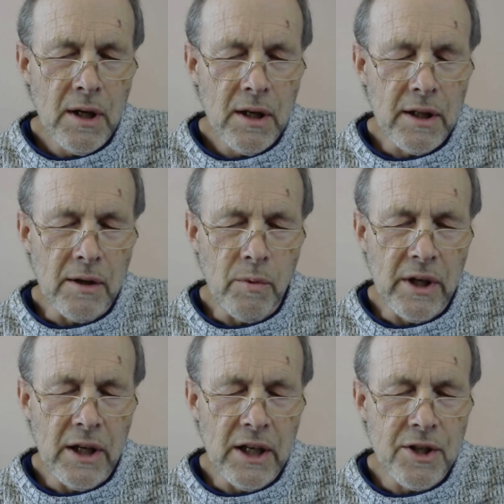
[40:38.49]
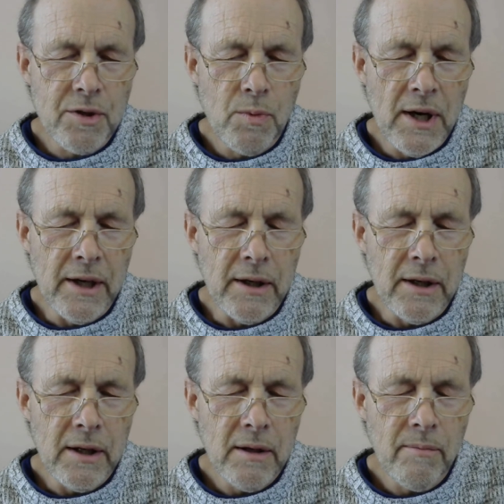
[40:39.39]
that we each one
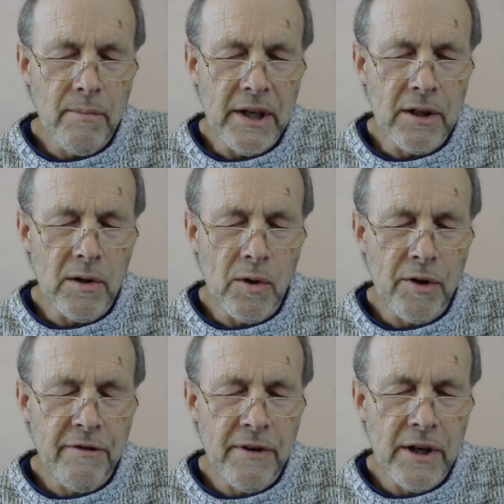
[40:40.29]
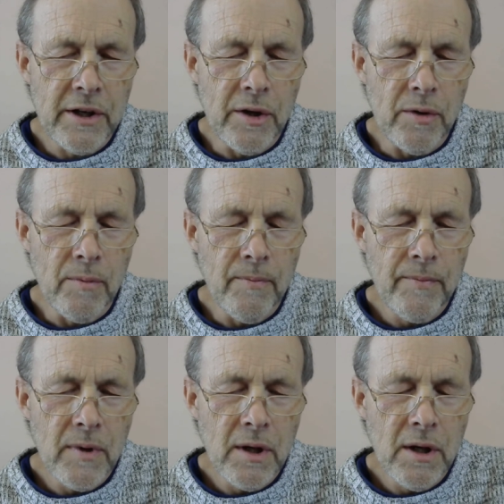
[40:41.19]
may glorify you,
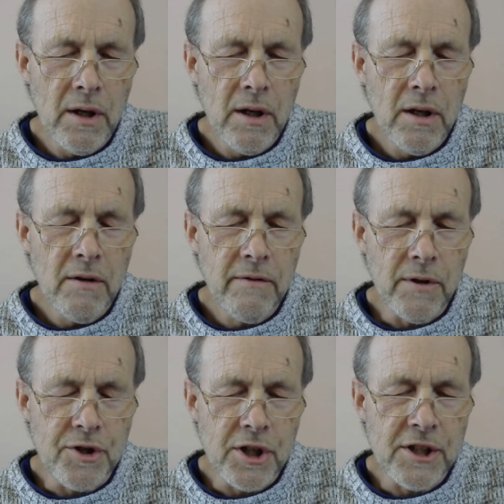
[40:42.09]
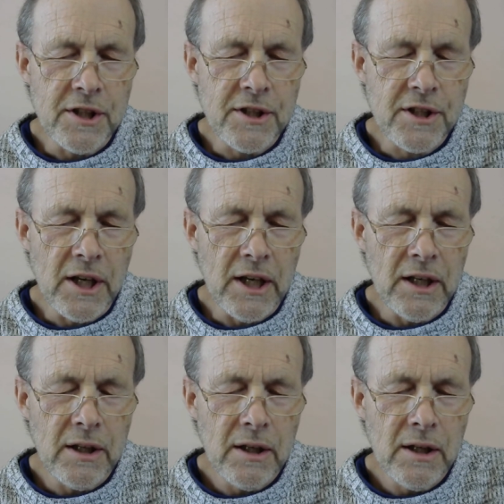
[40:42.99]
for Jesus'
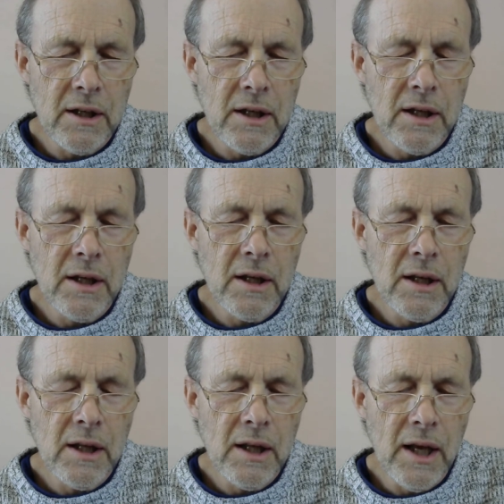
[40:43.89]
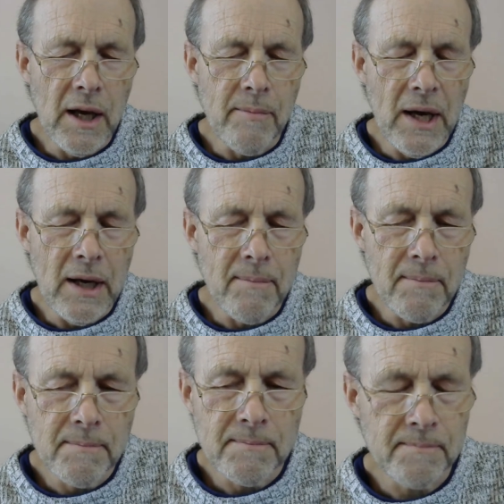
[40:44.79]
sake. Amen.
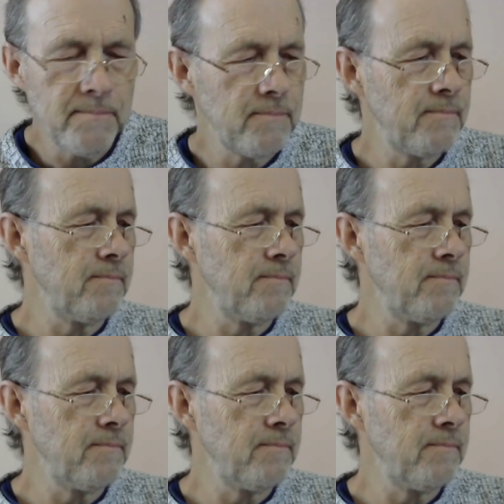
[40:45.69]
Amen.